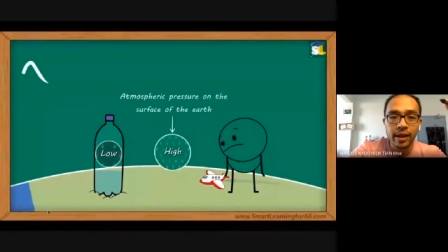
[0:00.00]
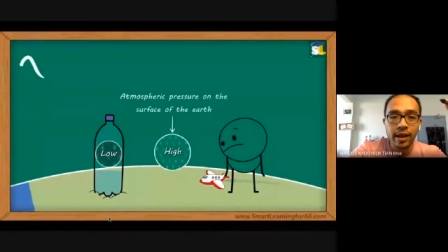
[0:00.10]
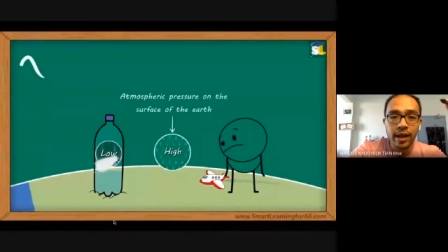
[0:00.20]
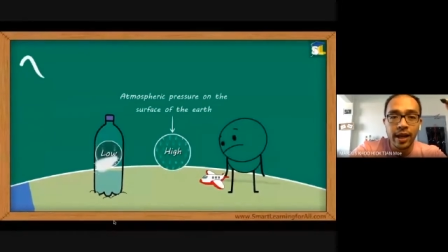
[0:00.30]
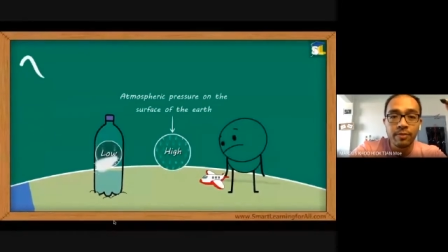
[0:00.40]

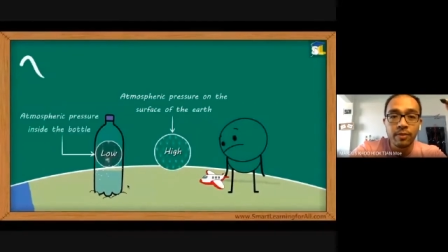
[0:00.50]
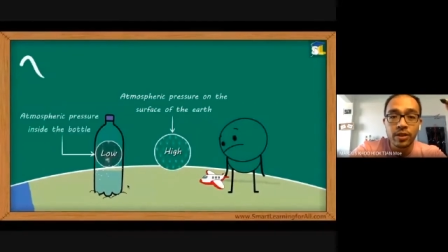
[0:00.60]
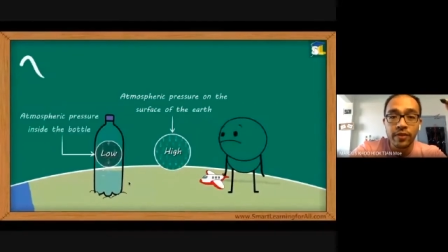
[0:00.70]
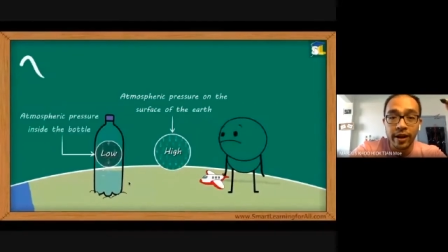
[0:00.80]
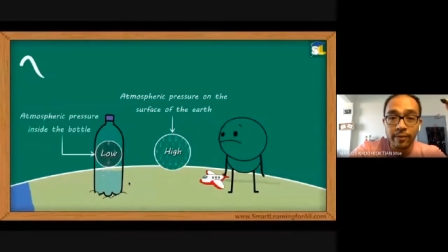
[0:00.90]

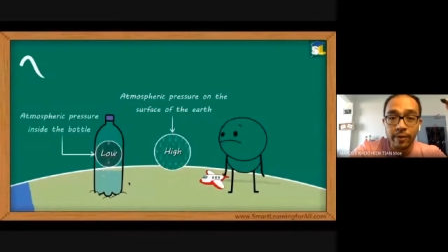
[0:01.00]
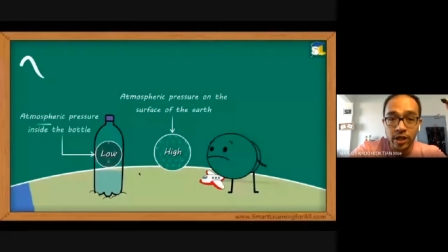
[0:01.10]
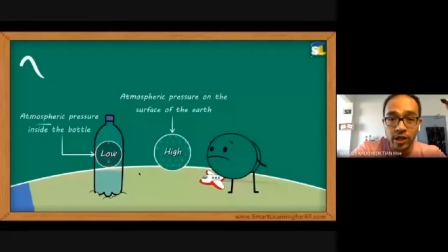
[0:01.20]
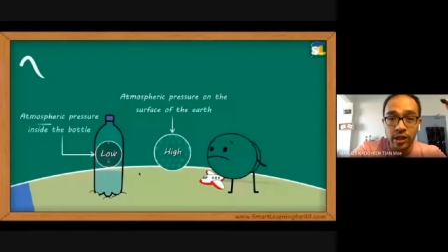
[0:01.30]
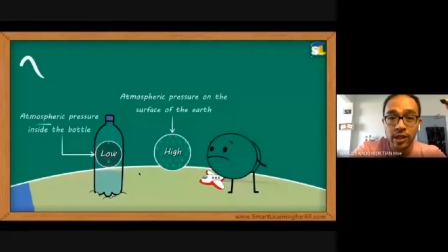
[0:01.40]
atmospheric
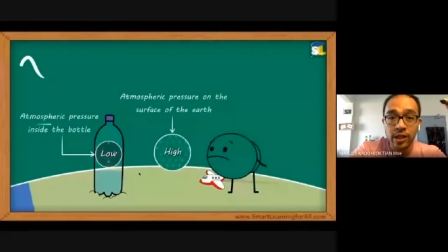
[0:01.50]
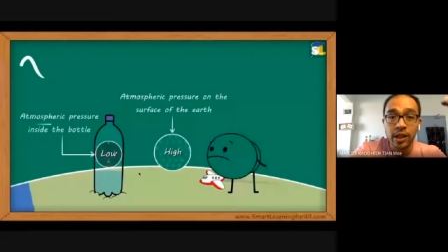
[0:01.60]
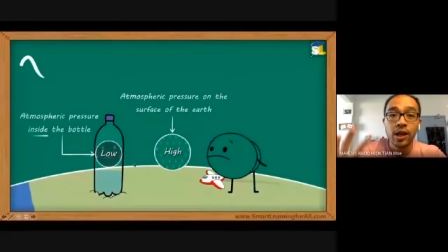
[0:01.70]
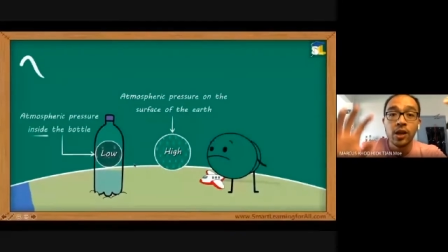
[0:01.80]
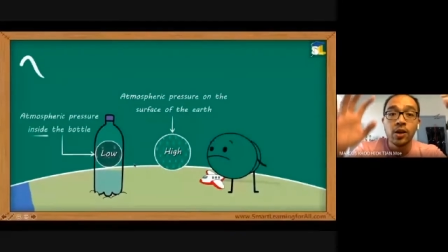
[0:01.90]
pressure
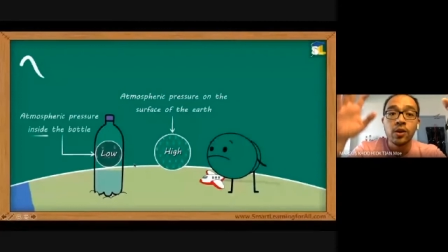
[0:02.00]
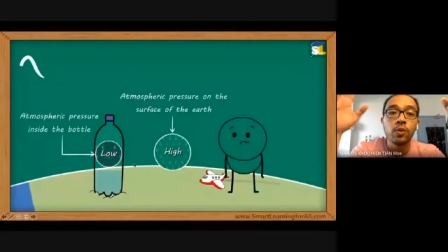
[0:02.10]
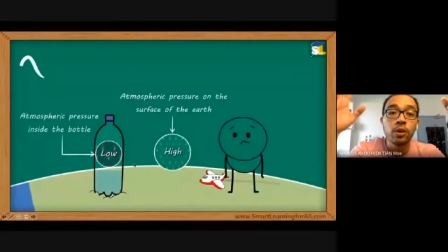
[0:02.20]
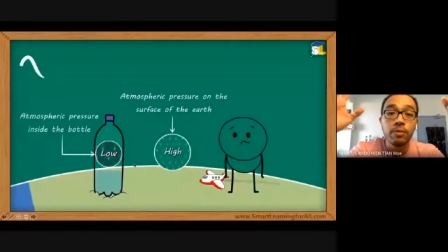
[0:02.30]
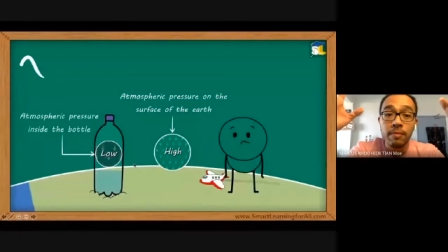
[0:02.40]

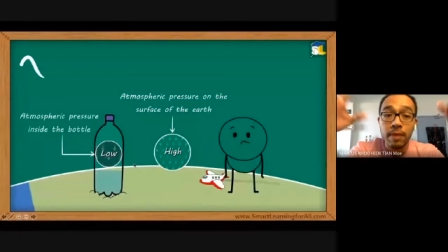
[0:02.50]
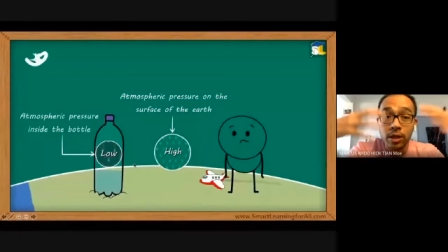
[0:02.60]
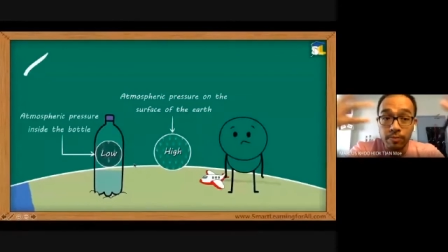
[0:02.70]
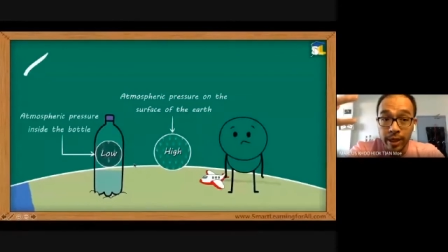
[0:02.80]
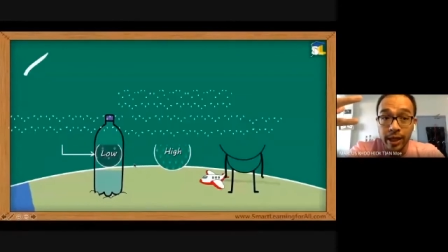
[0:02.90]
will be
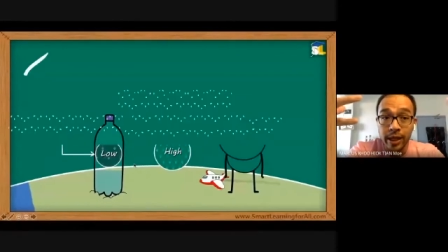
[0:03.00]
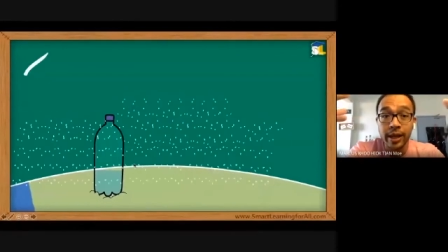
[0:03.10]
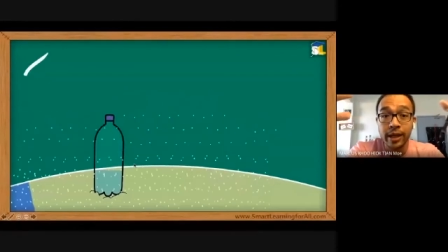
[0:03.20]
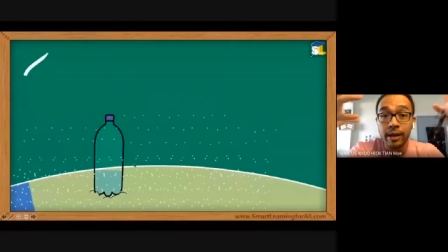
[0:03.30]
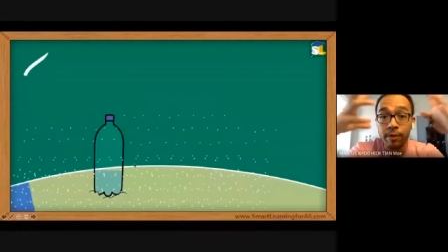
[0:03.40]
much bigger
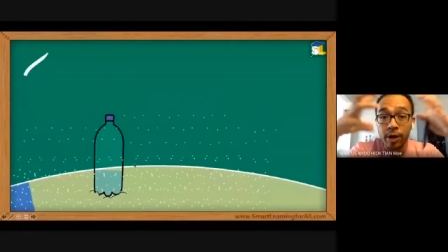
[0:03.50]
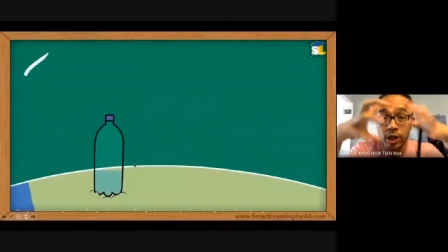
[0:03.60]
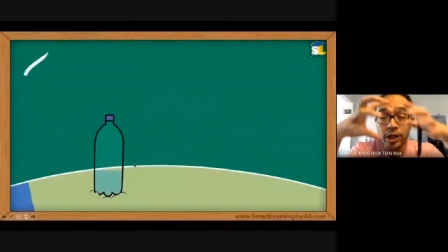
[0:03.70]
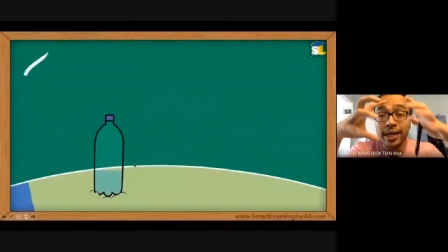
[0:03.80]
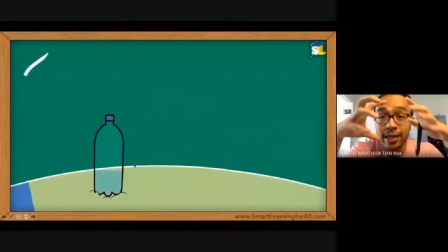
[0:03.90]
than the
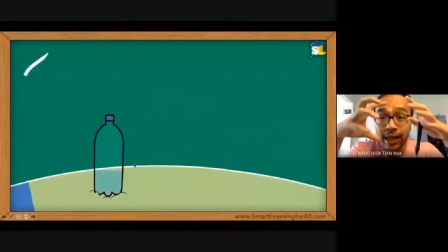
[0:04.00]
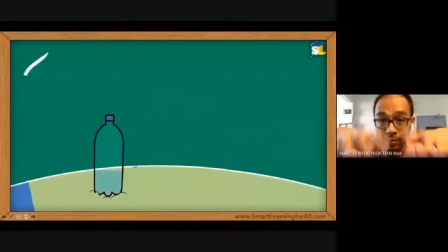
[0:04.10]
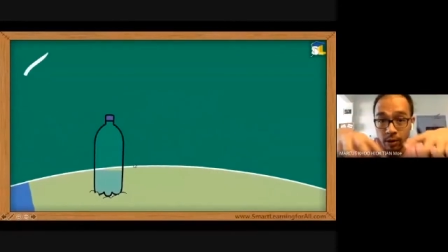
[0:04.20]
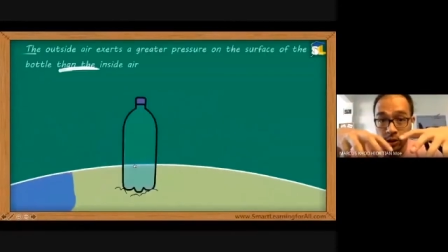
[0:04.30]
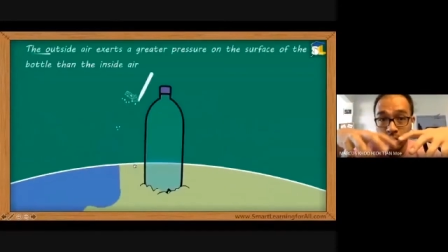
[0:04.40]
pressure inside the
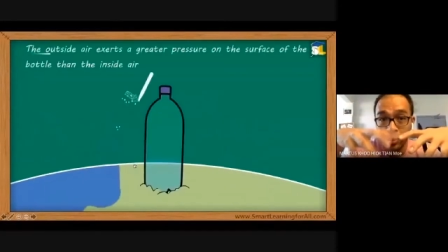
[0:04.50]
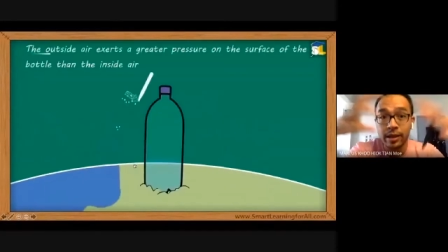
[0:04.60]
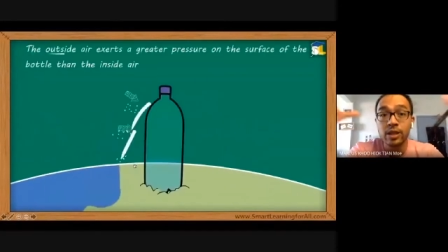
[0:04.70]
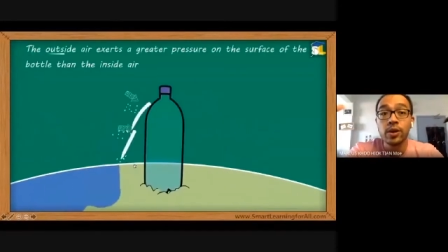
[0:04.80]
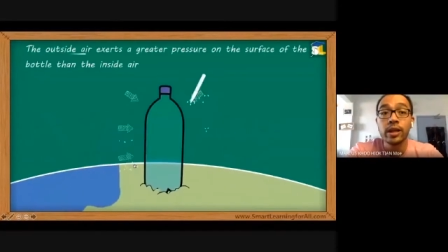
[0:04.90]
bottle.
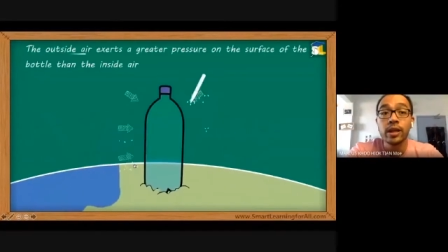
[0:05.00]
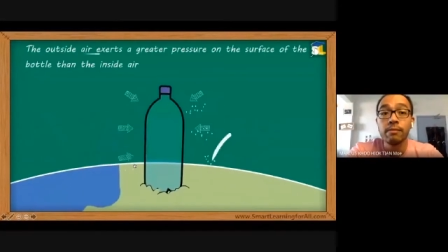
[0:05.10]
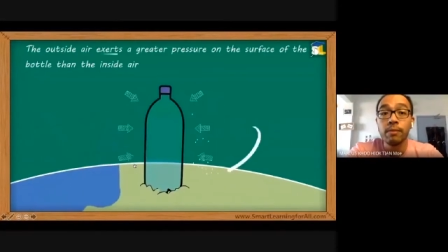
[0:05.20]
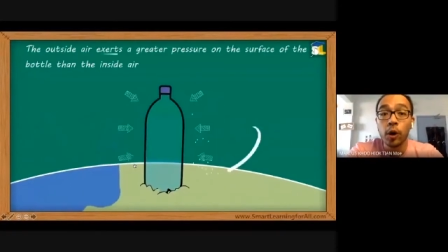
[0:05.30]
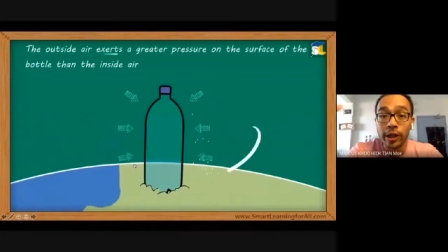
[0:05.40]
That's why the
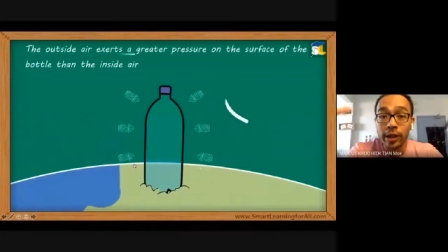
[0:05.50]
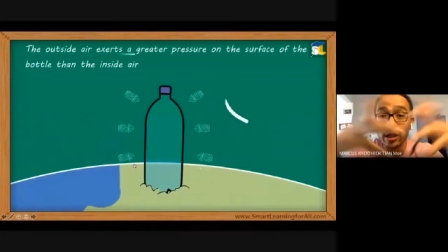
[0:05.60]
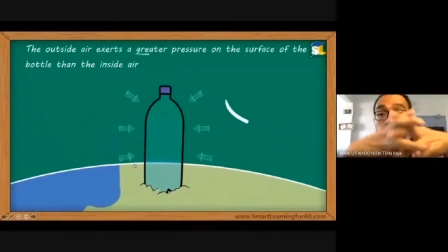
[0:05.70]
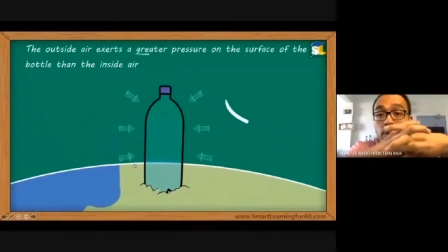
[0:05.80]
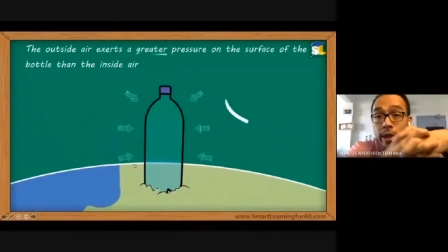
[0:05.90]
bottle
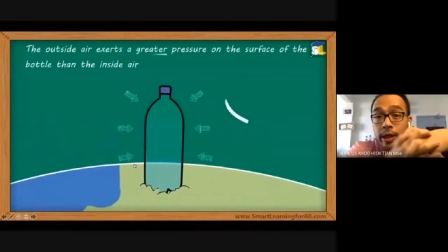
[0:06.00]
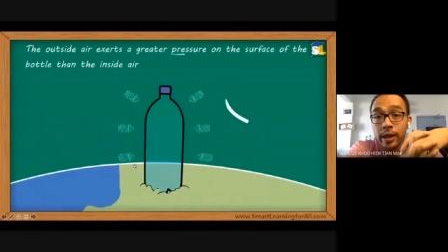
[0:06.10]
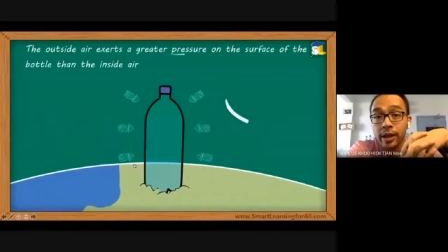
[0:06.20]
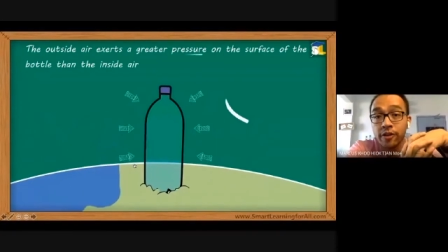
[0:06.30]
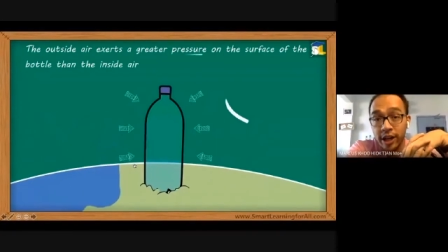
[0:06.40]
will be
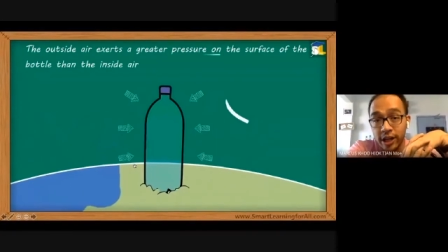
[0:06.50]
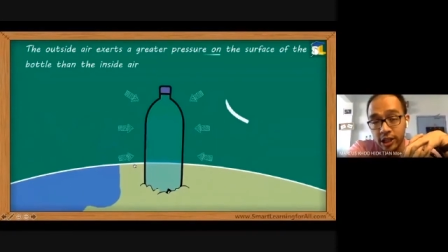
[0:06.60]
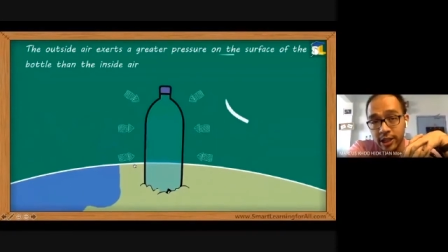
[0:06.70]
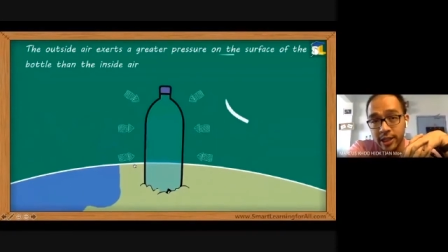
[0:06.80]
crushed.